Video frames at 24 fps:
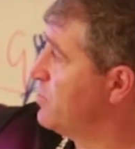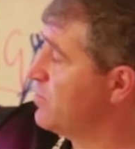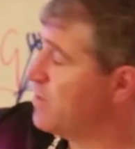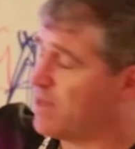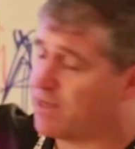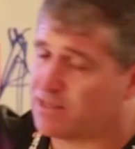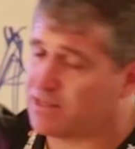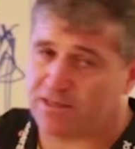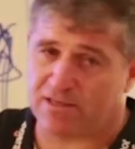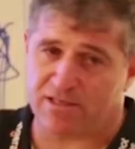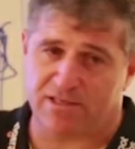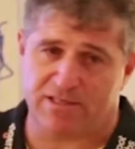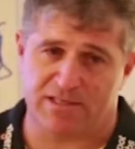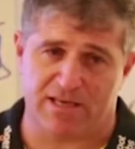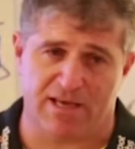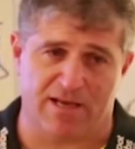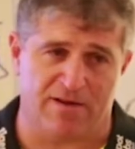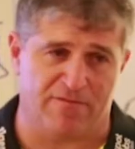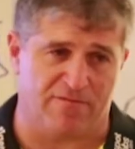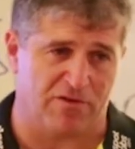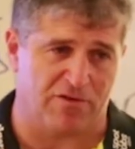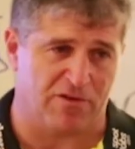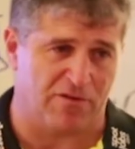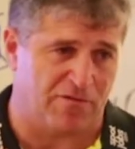
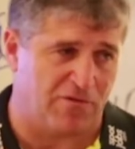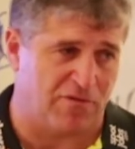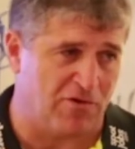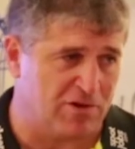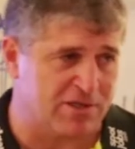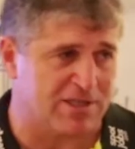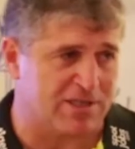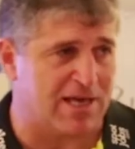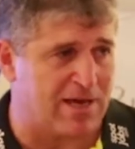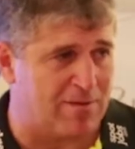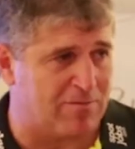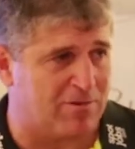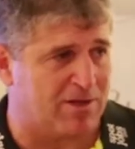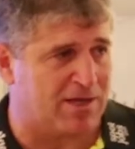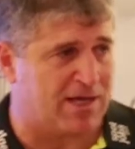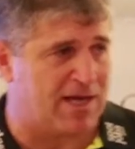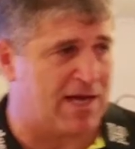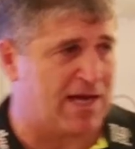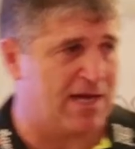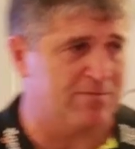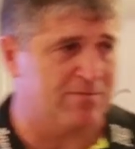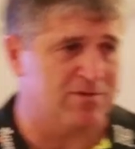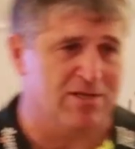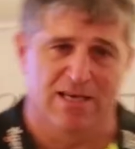2010, for the first couple of
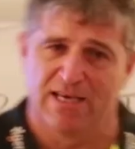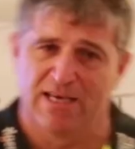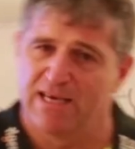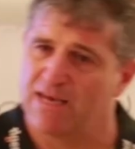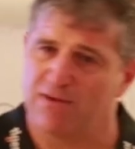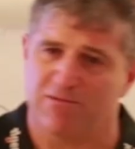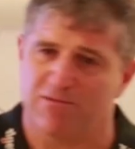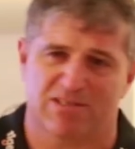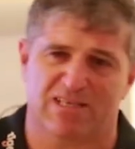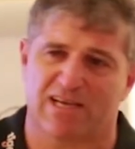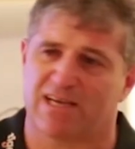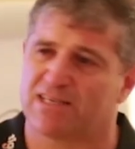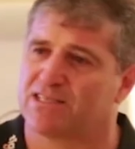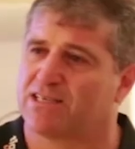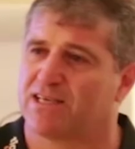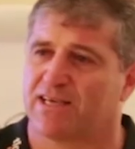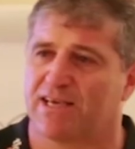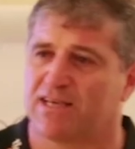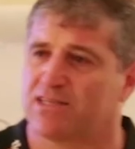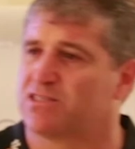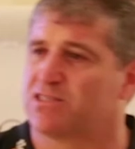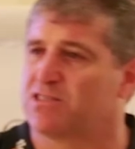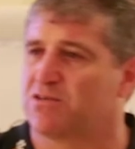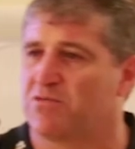games, it was us
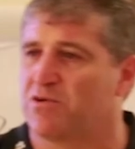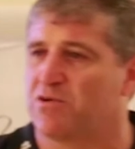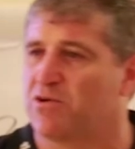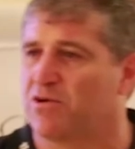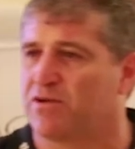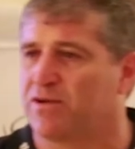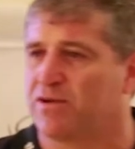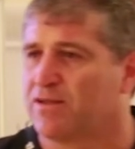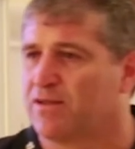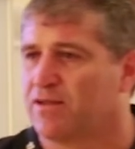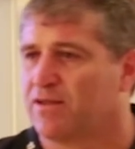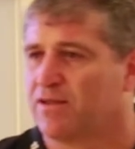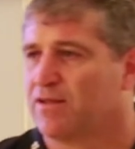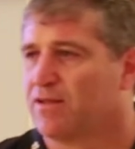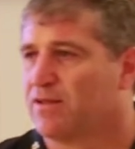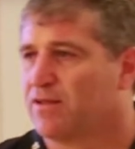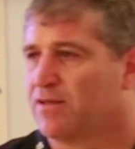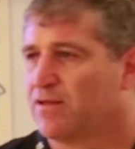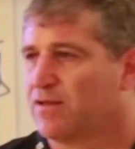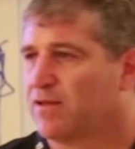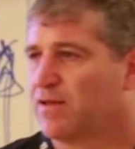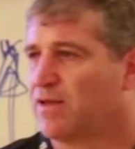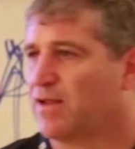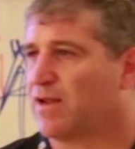against the world.
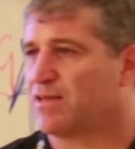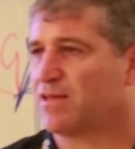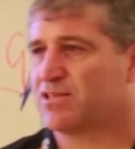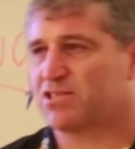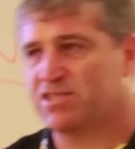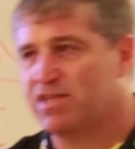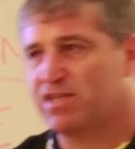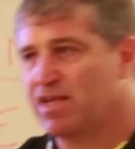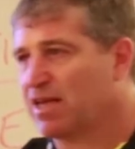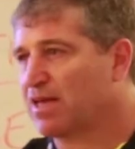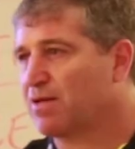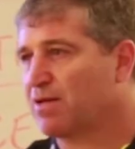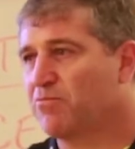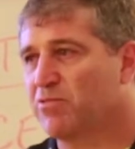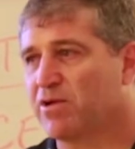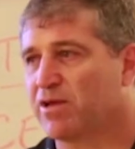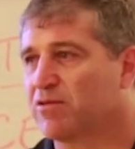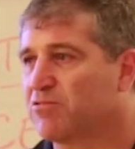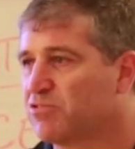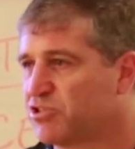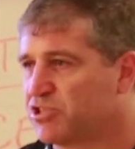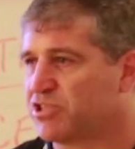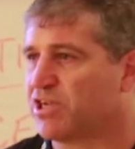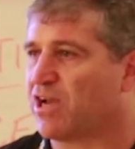You know, stick and
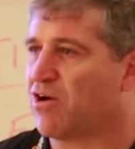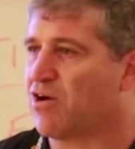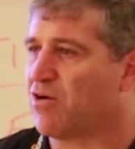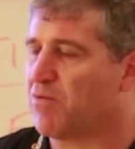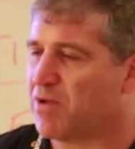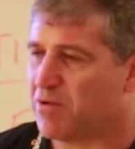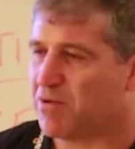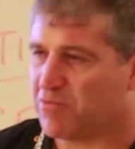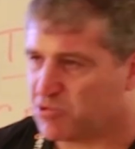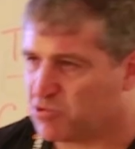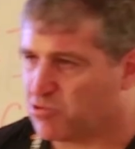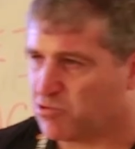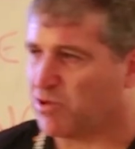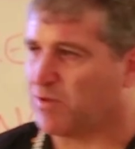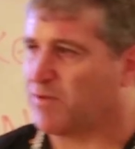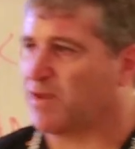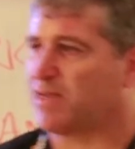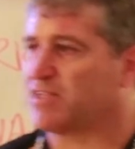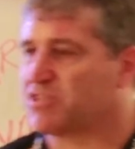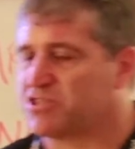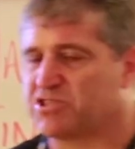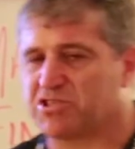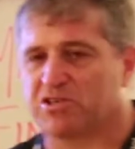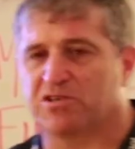wiggle, show them, and it was all
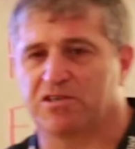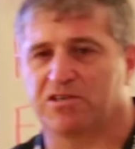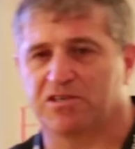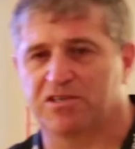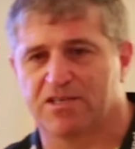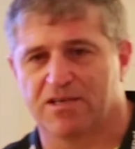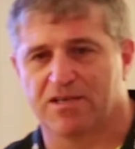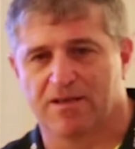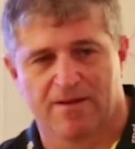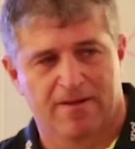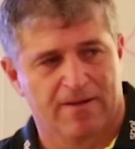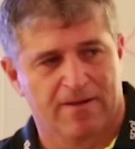about siege.